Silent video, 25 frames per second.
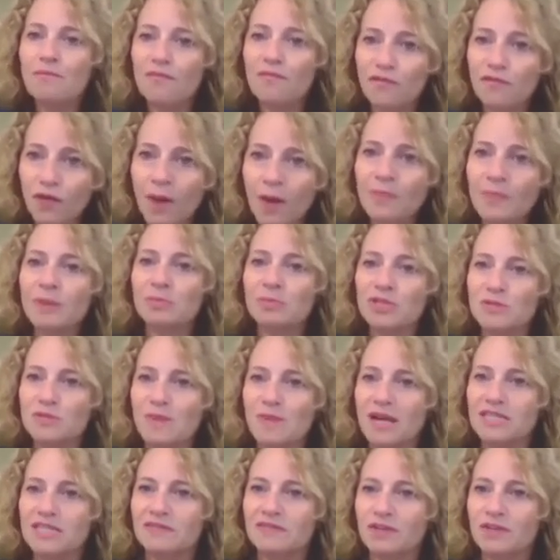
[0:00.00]
from the
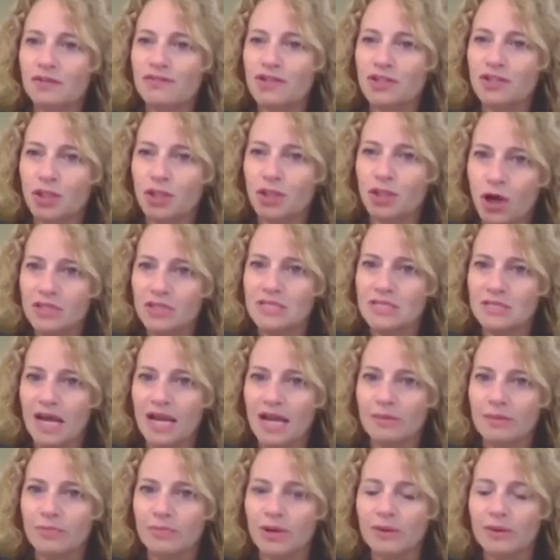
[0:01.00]
perspective of clause
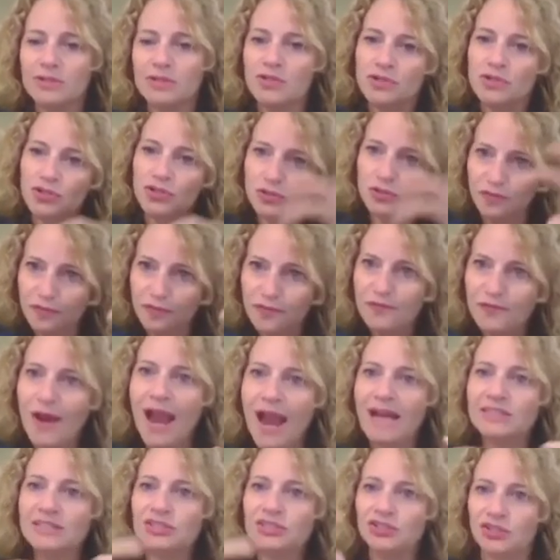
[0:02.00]
library, so that you're
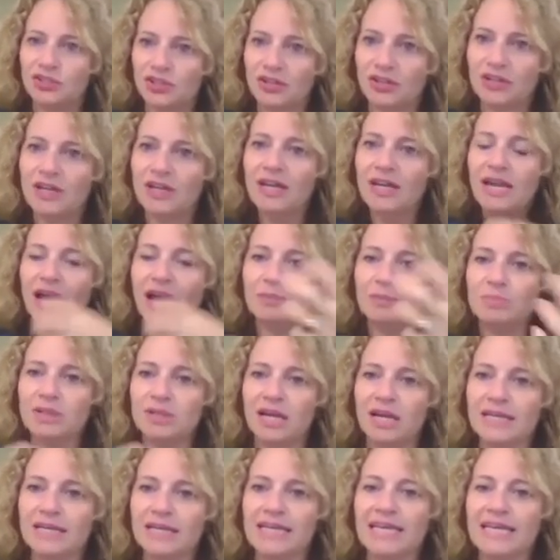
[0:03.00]
faster at
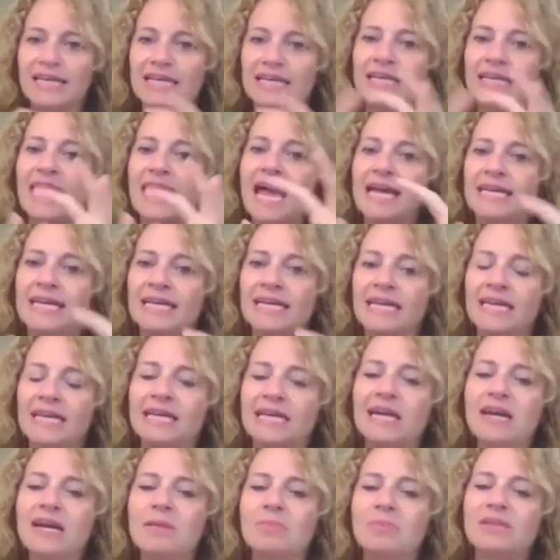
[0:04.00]
plugging in and editing,